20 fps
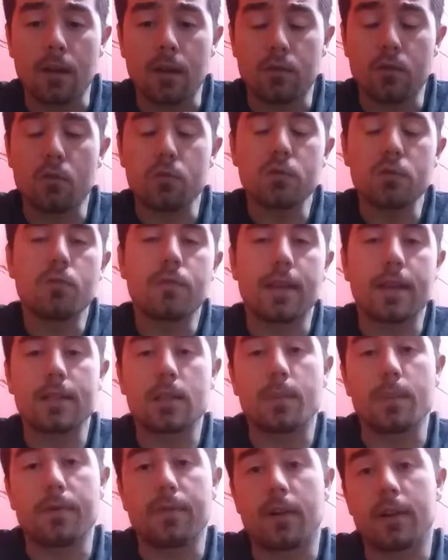Those two
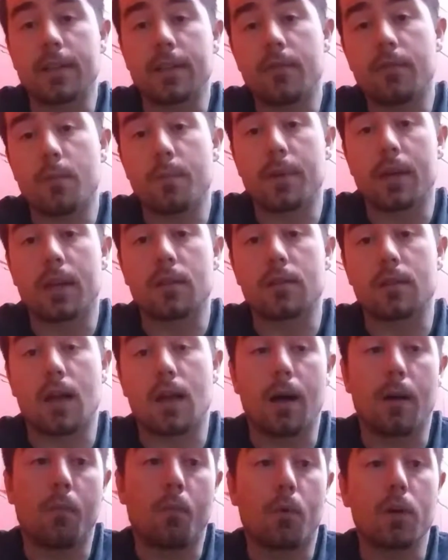things can be very different because
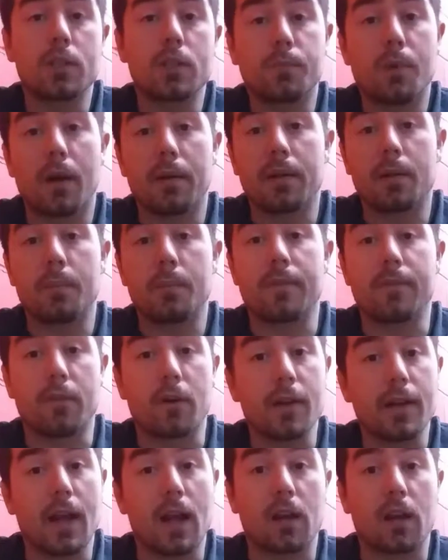one's probably going to be
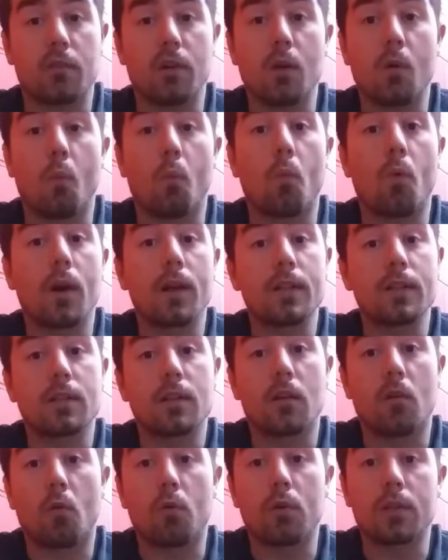very accurate, one's
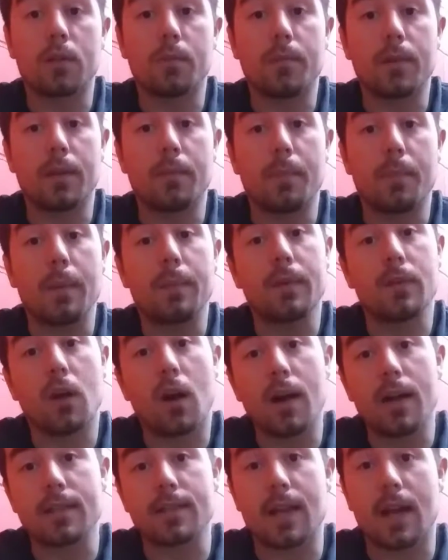going to be maybe
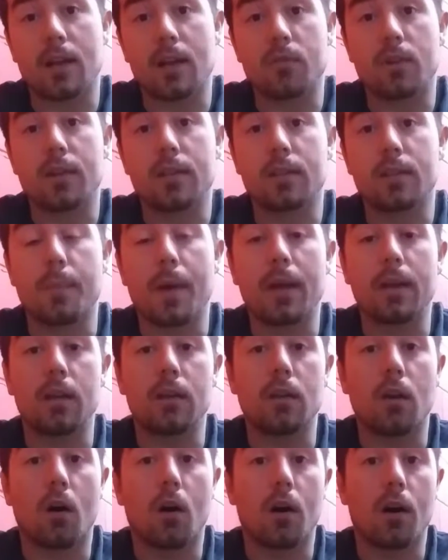not as accurate,
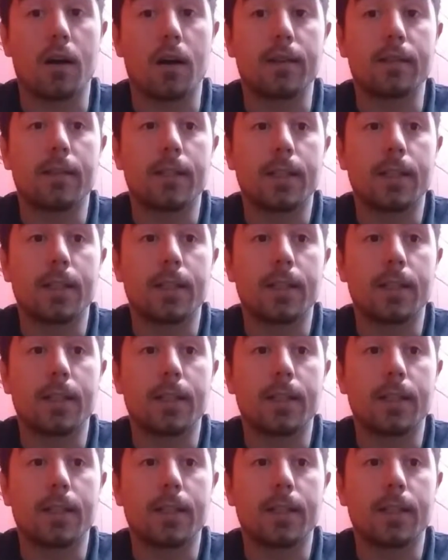depending on